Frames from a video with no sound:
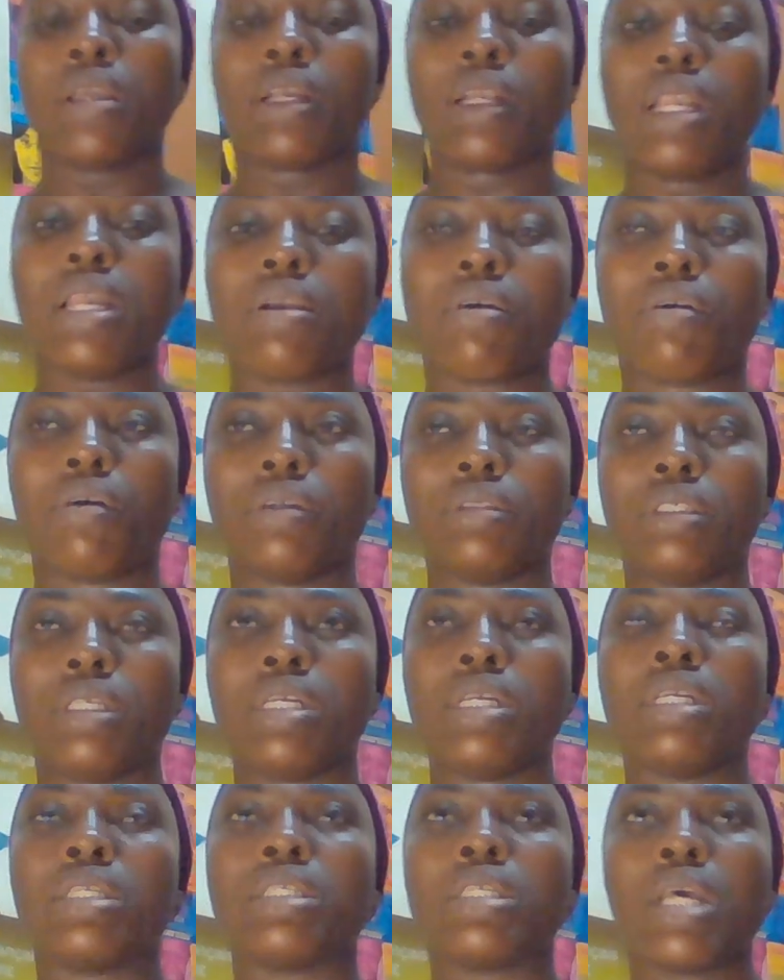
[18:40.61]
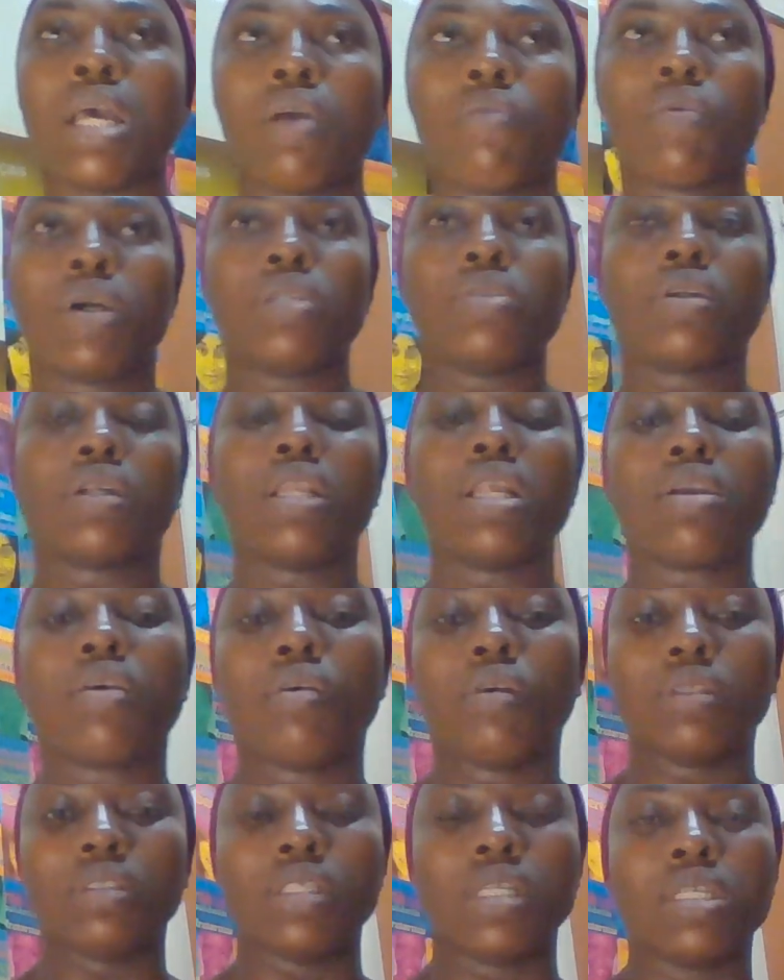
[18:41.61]
Click on it. When you click
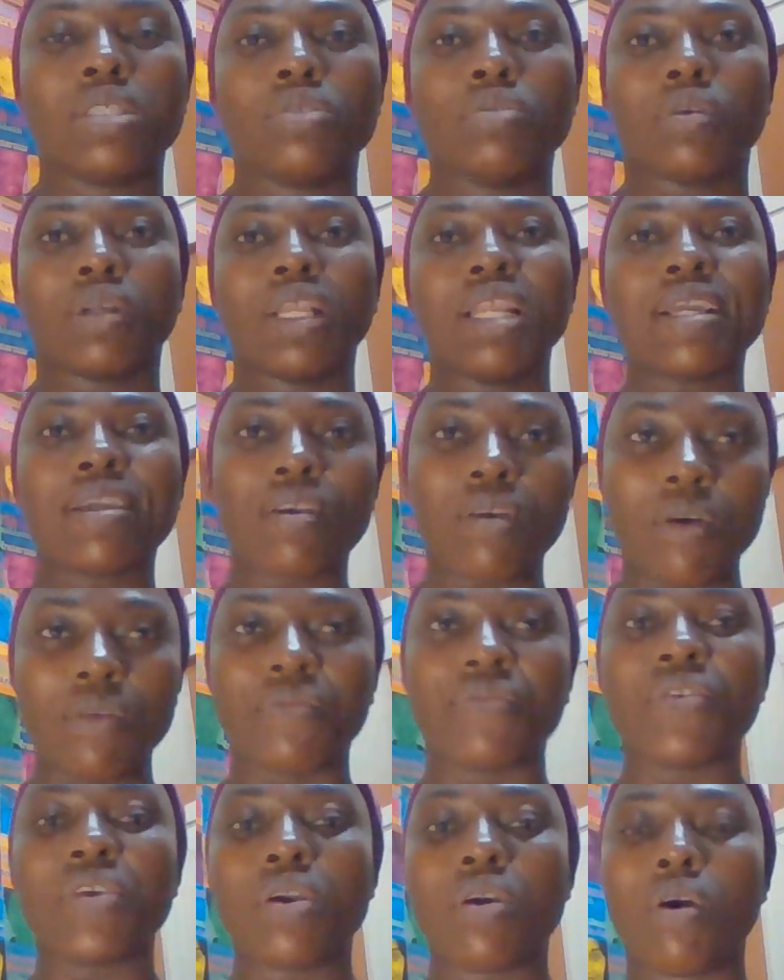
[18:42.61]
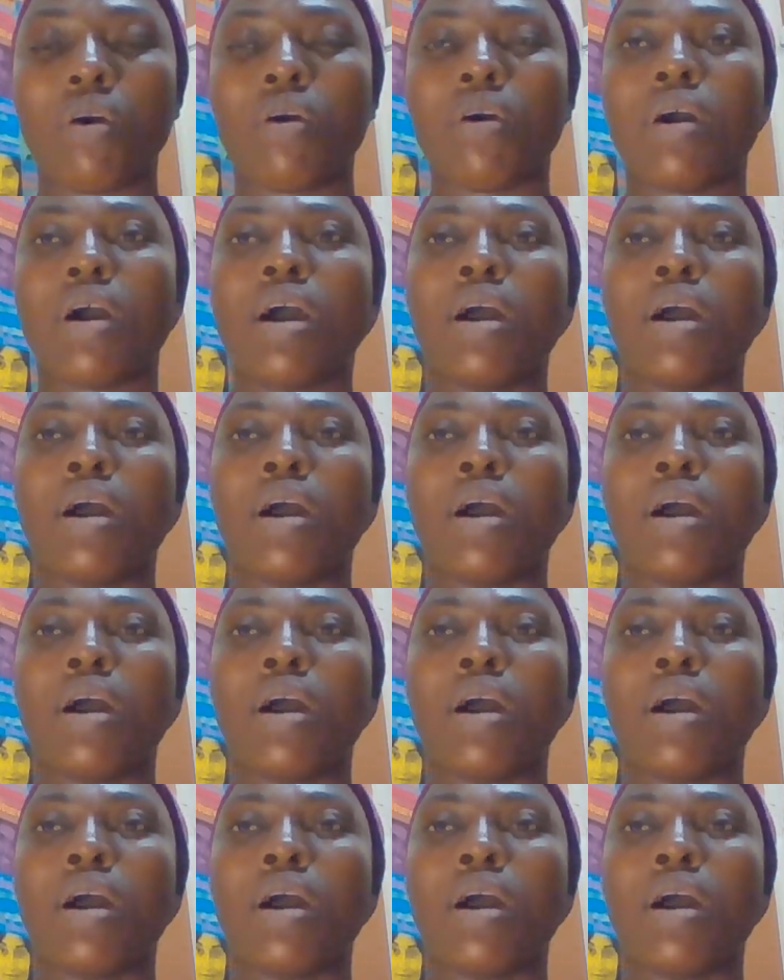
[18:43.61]
on it, you click configure.